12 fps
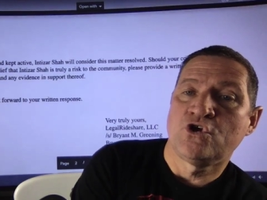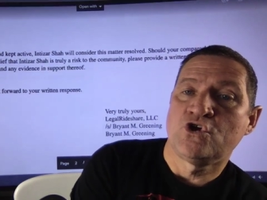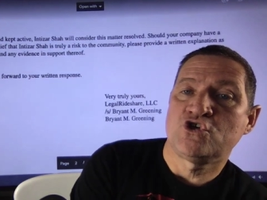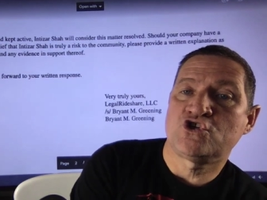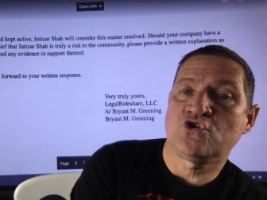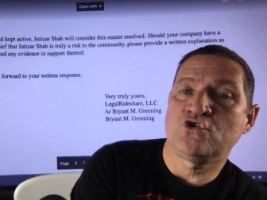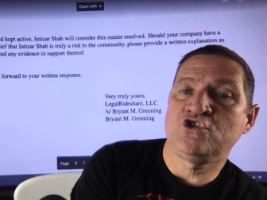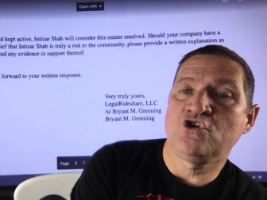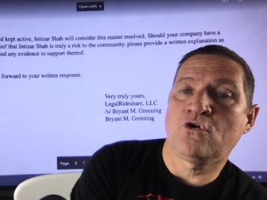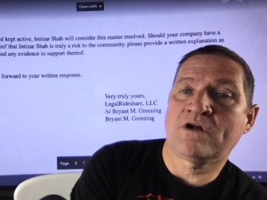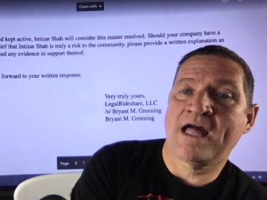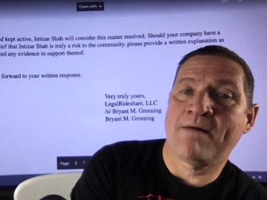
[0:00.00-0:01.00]
Should
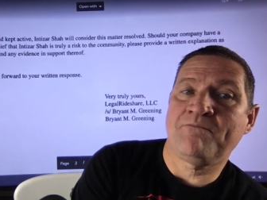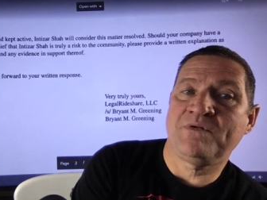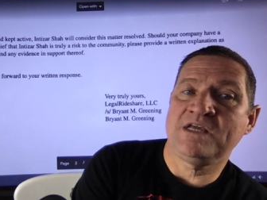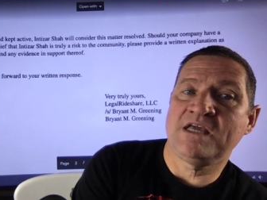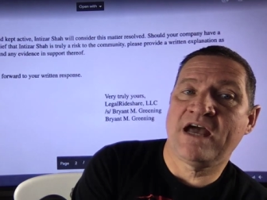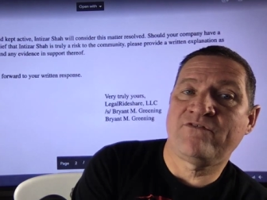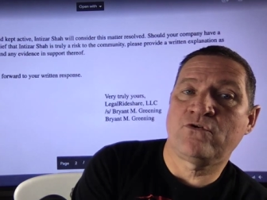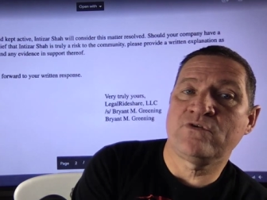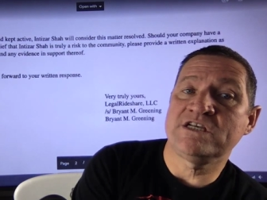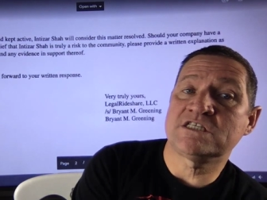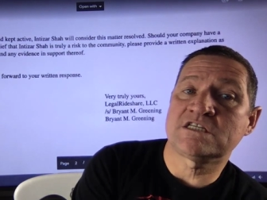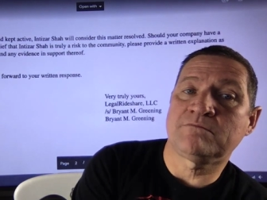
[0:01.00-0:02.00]
your company have a
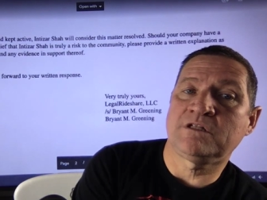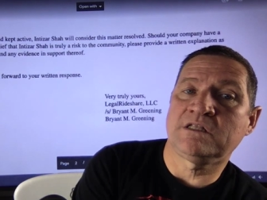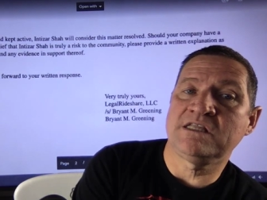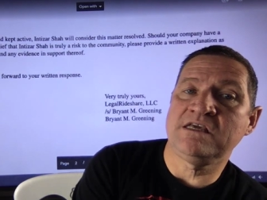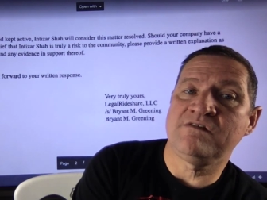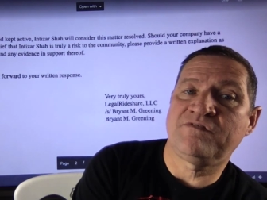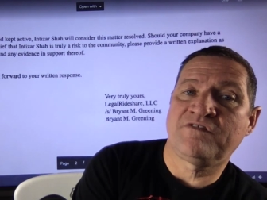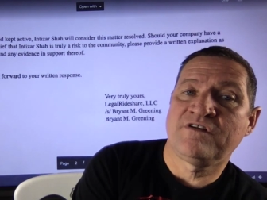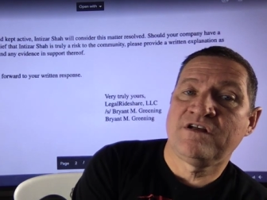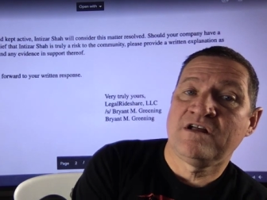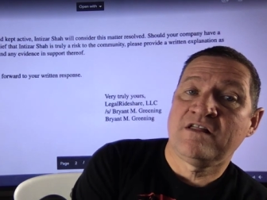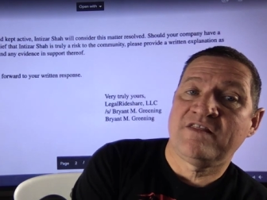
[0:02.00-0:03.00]
reasonable belief
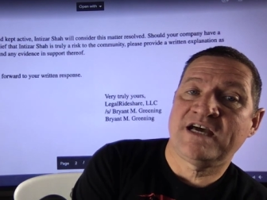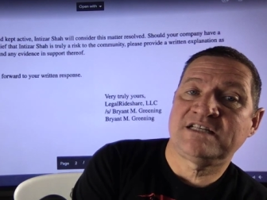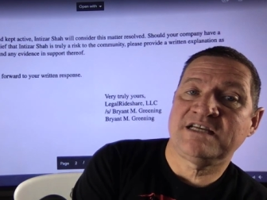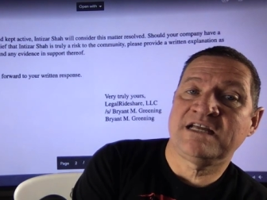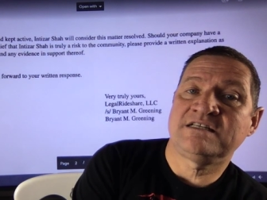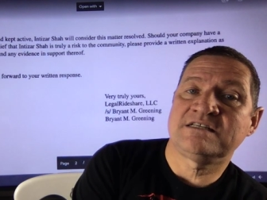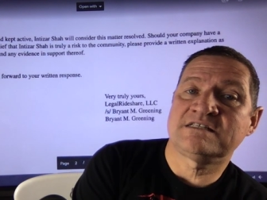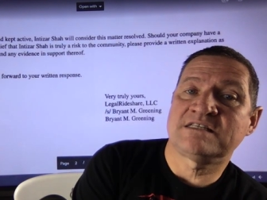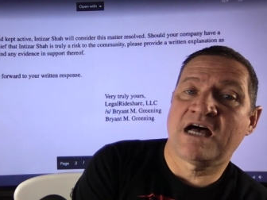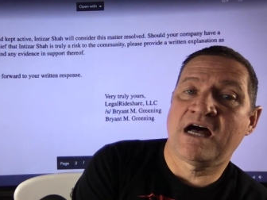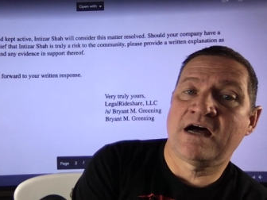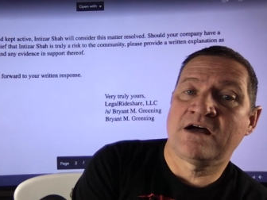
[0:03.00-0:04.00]
that
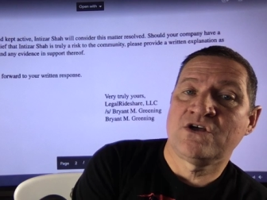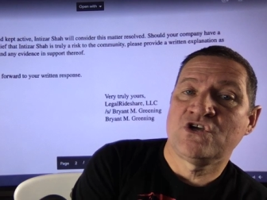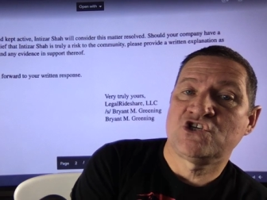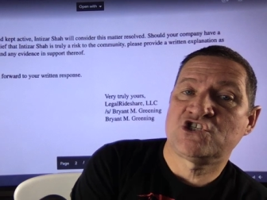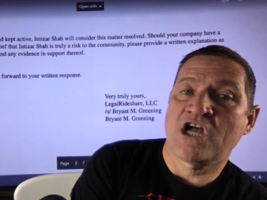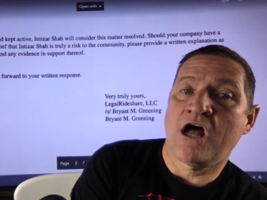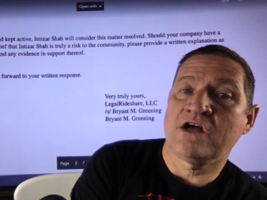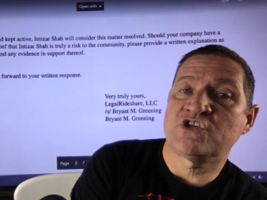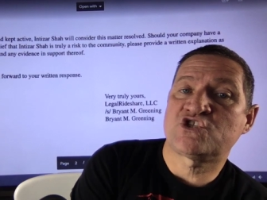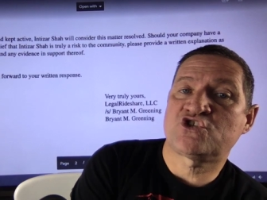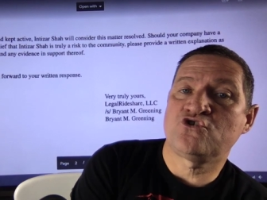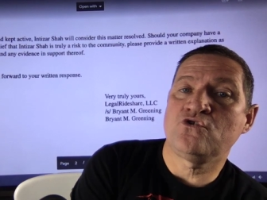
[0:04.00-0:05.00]
Intizar Shah
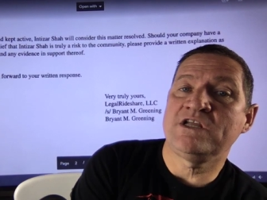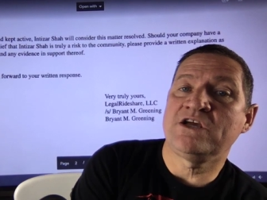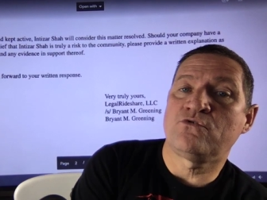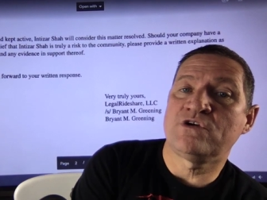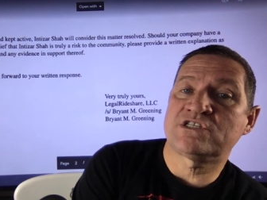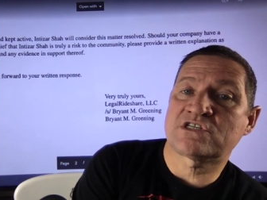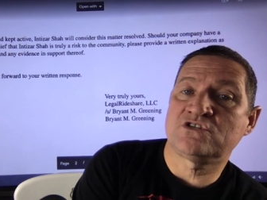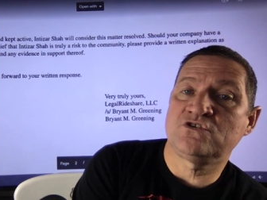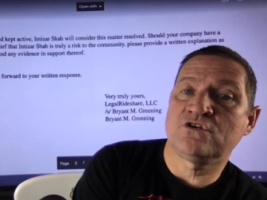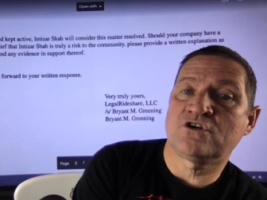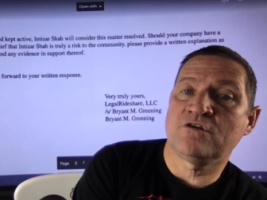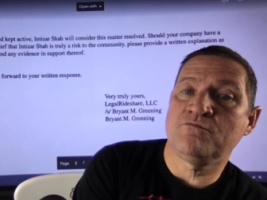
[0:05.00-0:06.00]
is truly a risk to
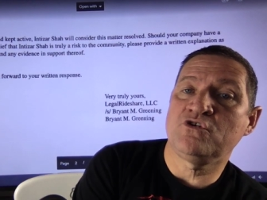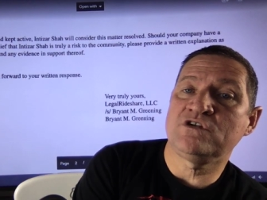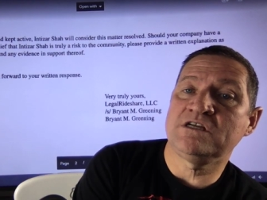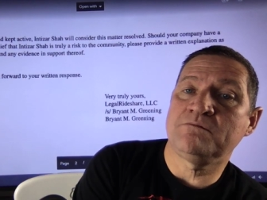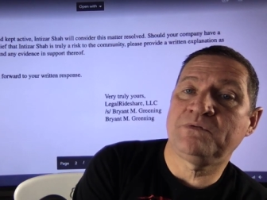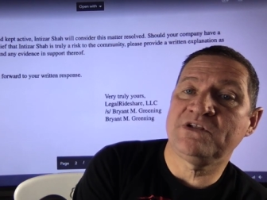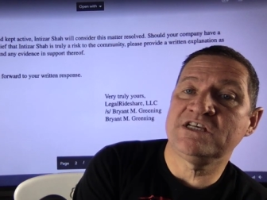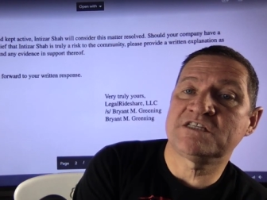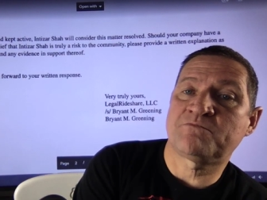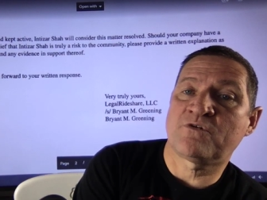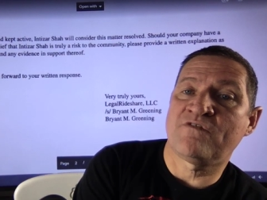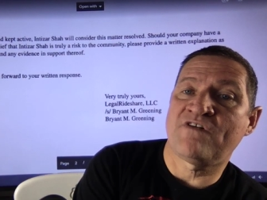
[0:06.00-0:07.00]
the community, please
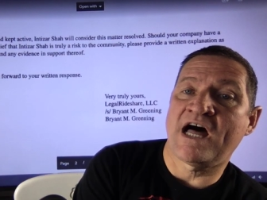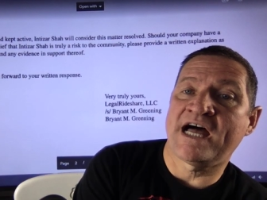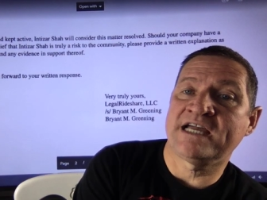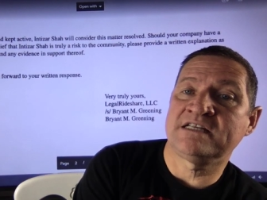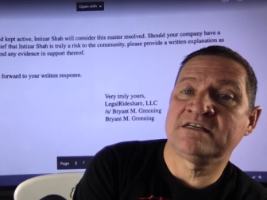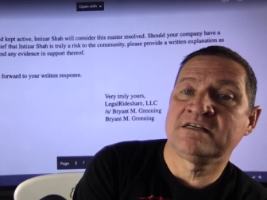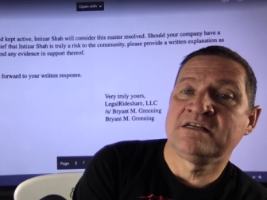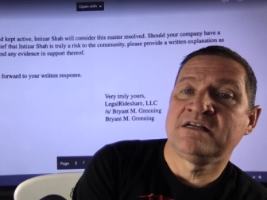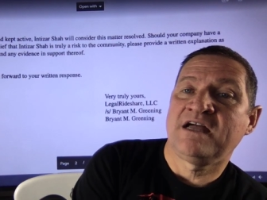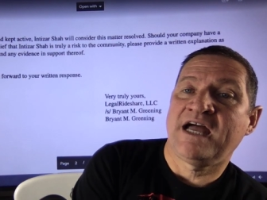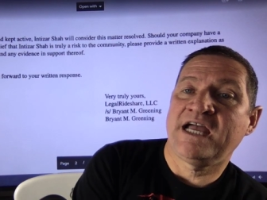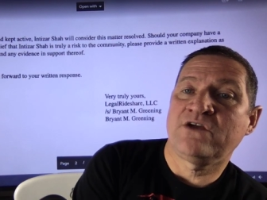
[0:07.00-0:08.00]
provide
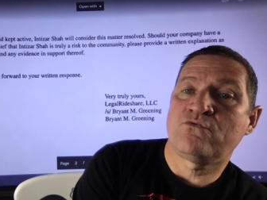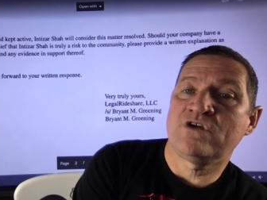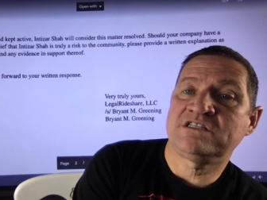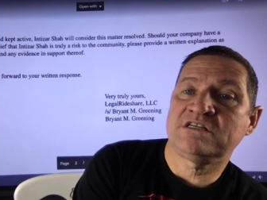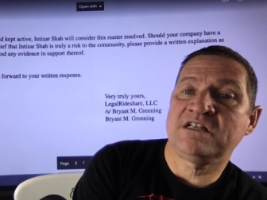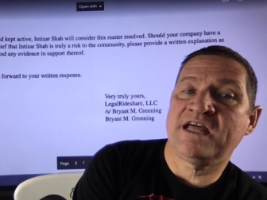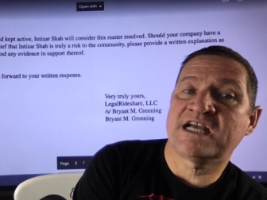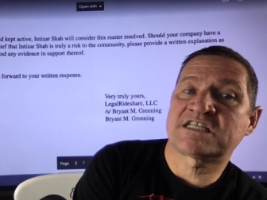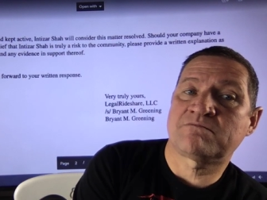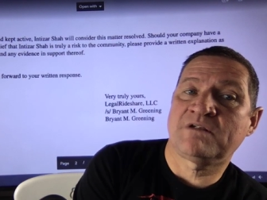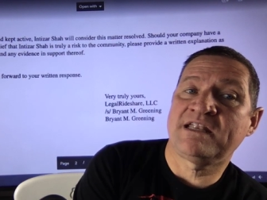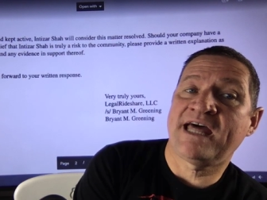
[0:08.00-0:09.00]
a written
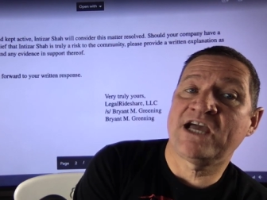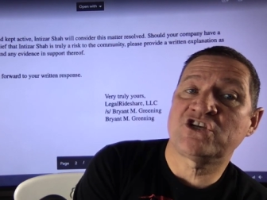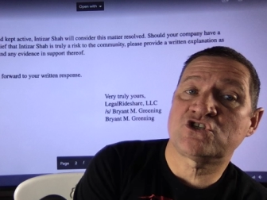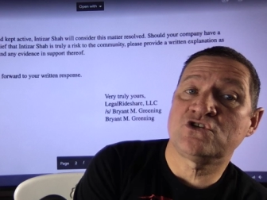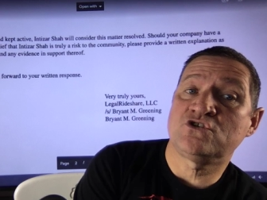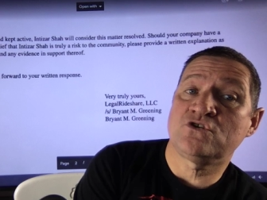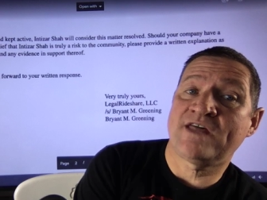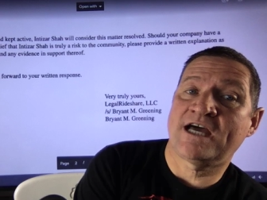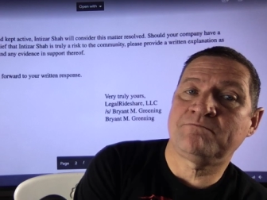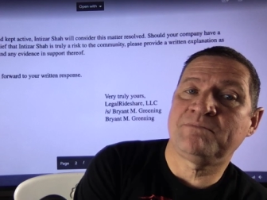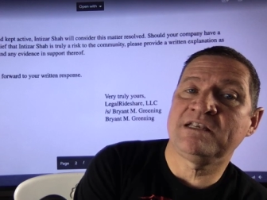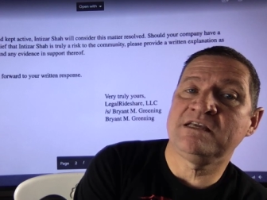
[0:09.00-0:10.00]
explanation to
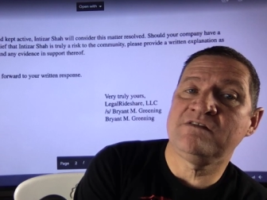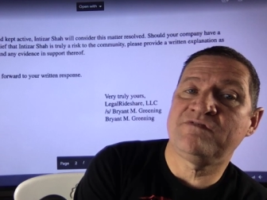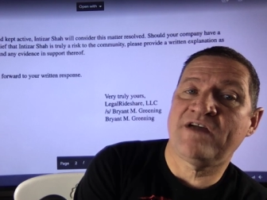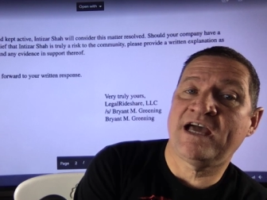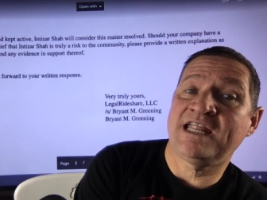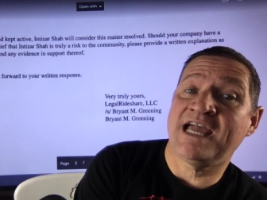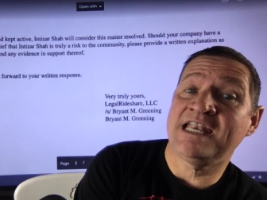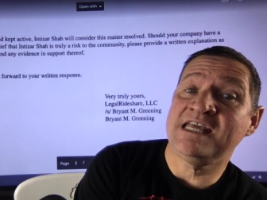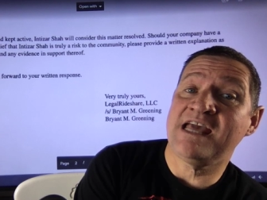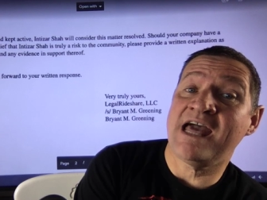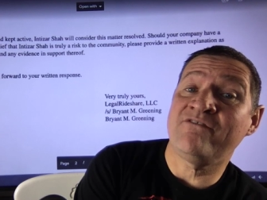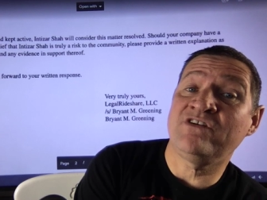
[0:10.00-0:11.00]
that belief and
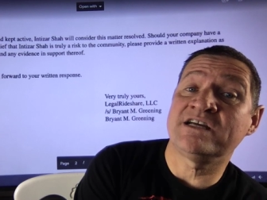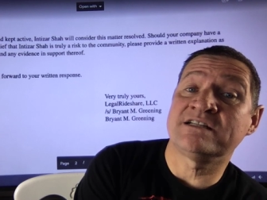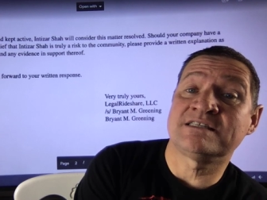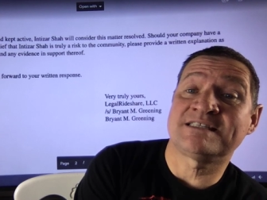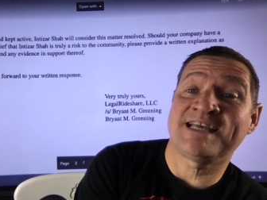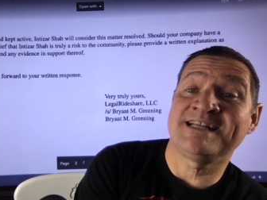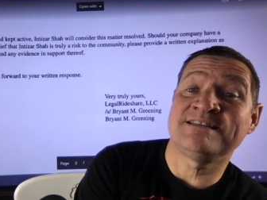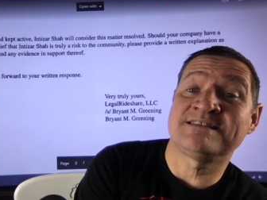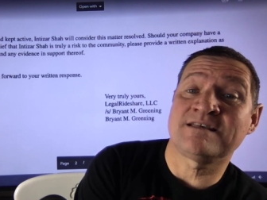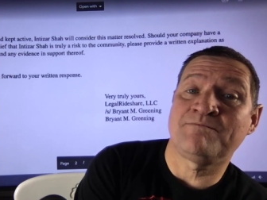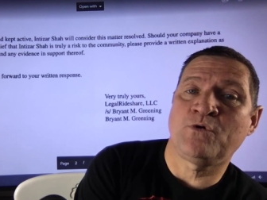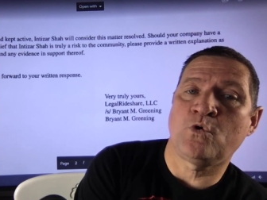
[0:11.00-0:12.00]
any evidence in
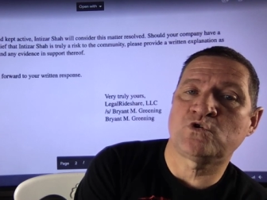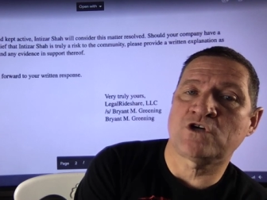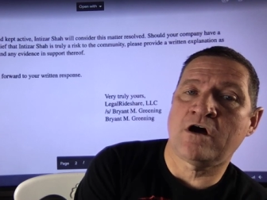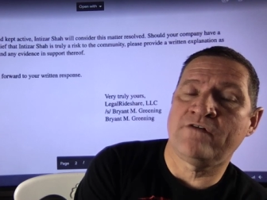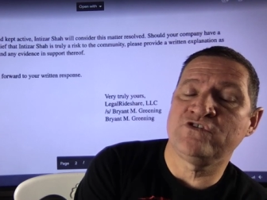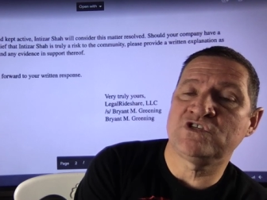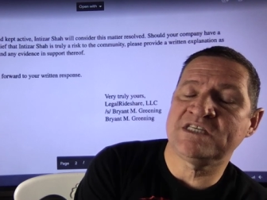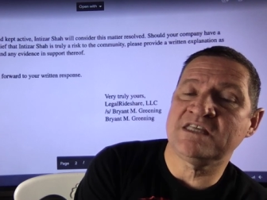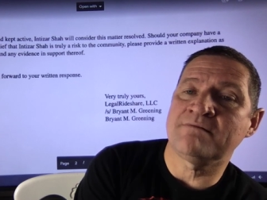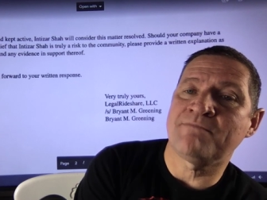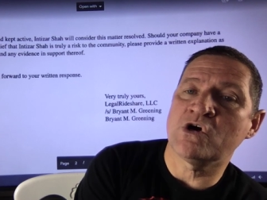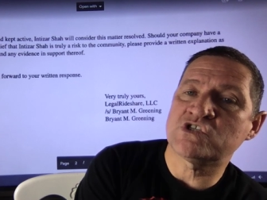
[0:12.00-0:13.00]
support of. You see,
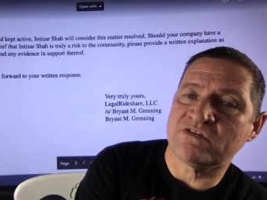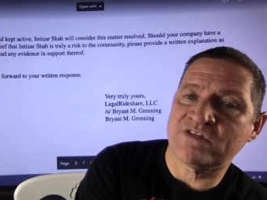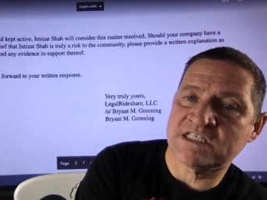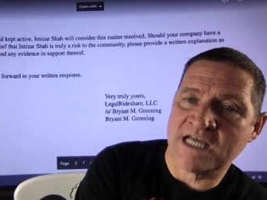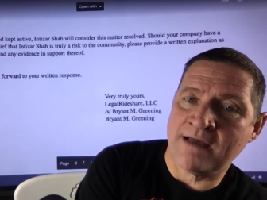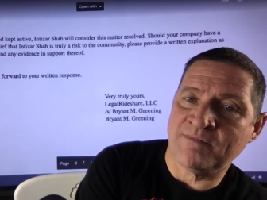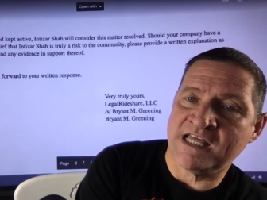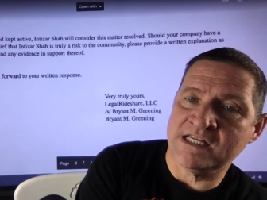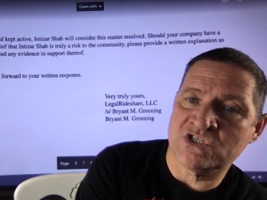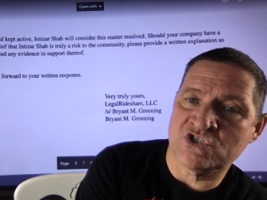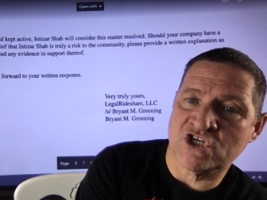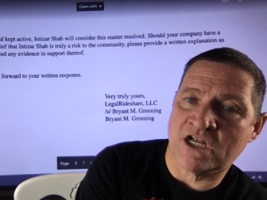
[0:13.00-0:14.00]
the most of the time,
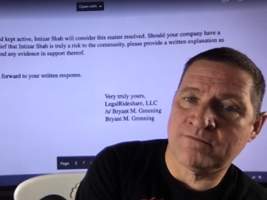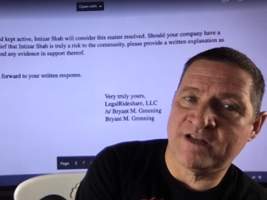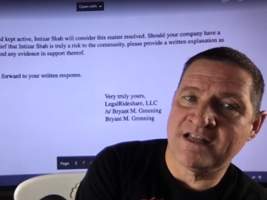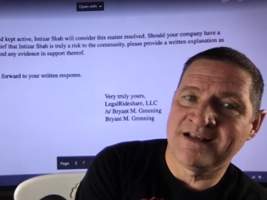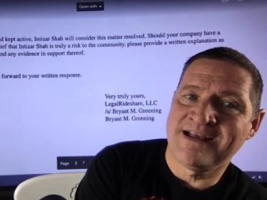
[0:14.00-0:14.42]
ladies and gentlemen,